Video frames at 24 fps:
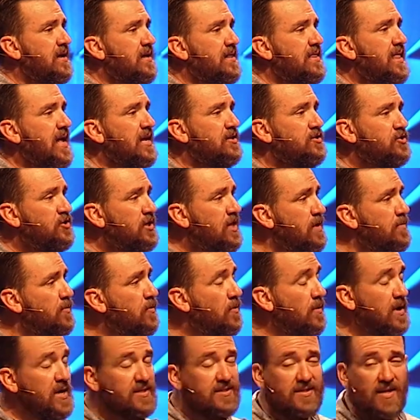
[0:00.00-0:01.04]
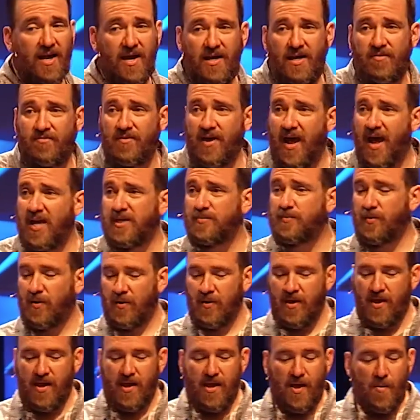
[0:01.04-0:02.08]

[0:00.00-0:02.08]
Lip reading: that cheap grace kind of gospel,